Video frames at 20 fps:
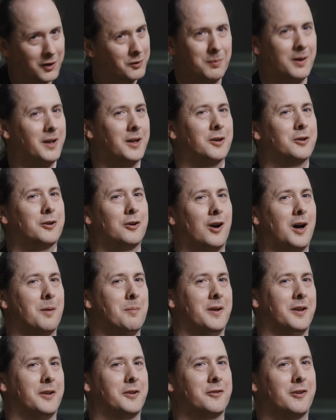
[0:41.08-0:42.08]
been a
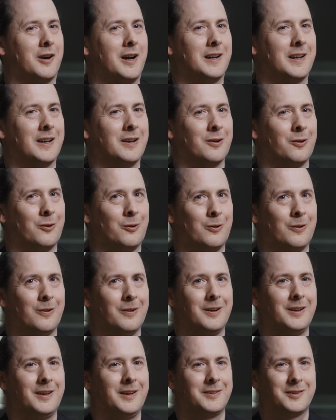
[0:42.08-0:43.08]
crime in Australian
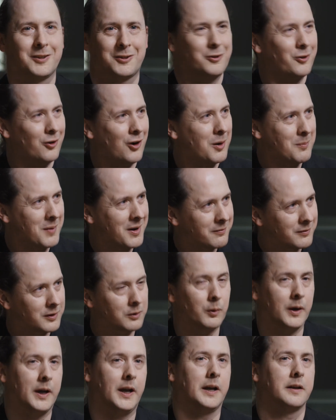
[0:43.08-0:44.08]
law. It's a crime
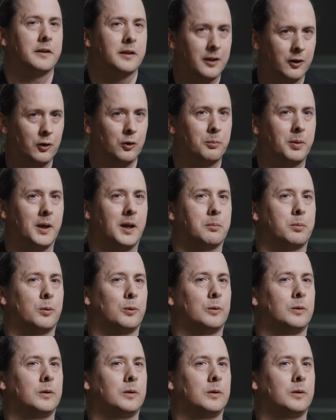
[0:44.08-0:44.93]
everywhere to kill people.